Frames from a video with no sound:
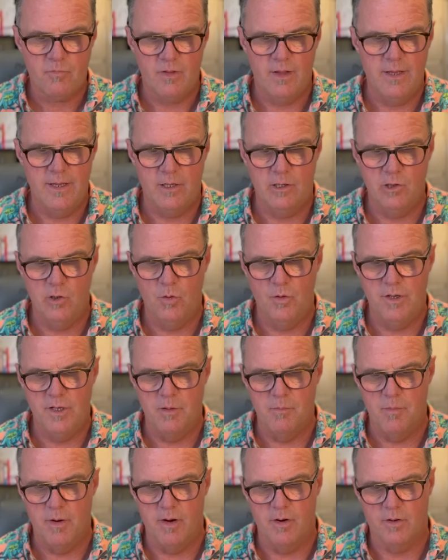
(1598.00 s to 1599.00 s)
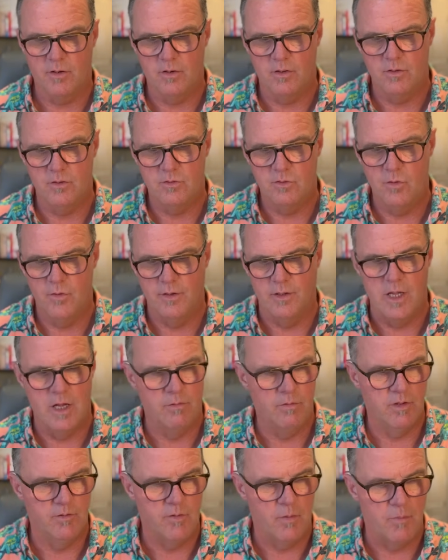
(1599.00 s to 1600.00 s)
including America, to the
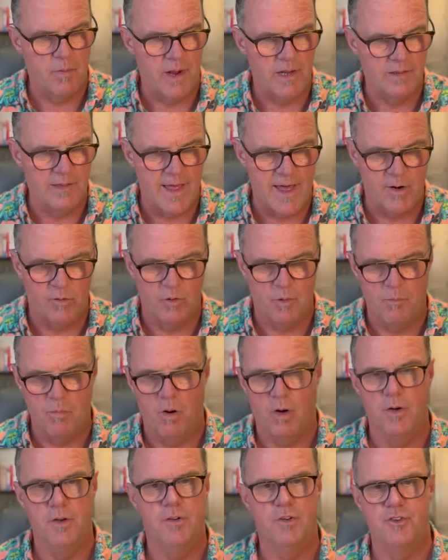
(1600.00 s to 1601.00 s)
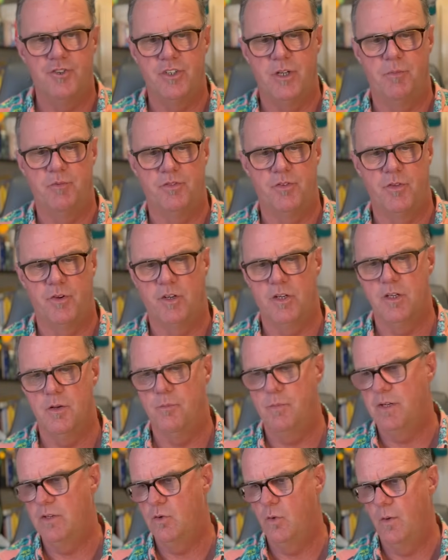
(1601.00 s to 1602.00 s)
level of a bilateral partnership. So they're going
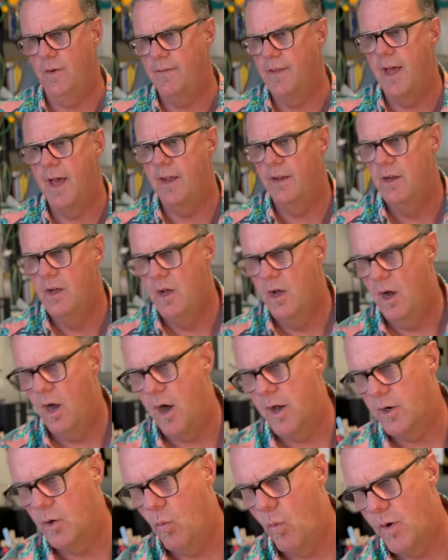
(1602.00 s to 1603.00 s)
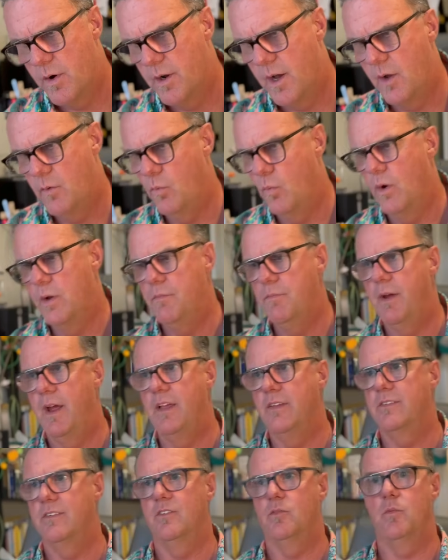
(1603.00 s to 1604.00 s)
to be doing that on a one on one
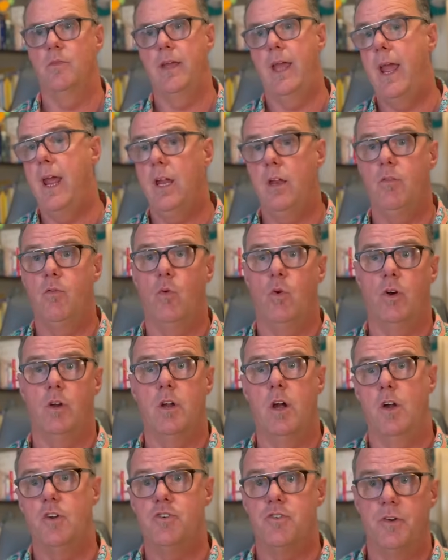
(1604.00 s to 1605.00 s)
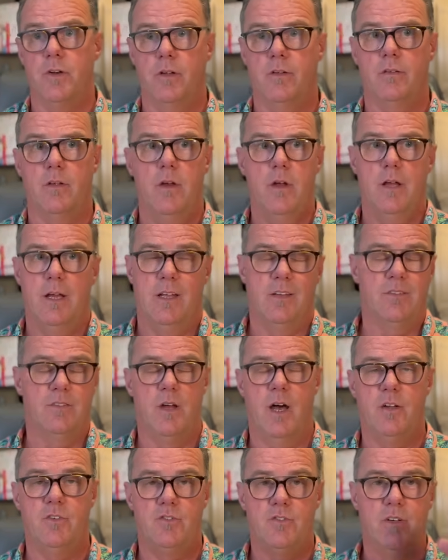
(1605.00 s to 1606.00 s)
basis with 84 countries. It's
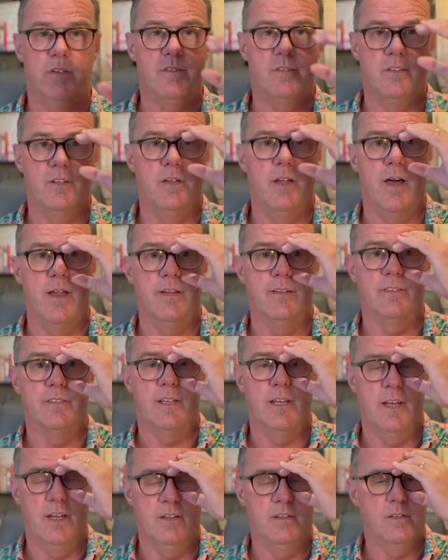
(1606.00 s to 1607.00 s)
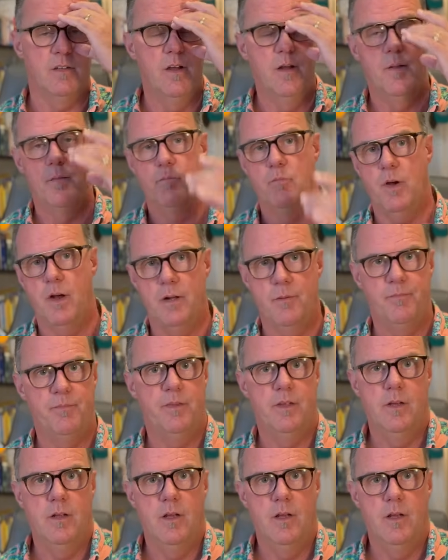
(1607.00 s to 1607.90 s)
not just the United States, but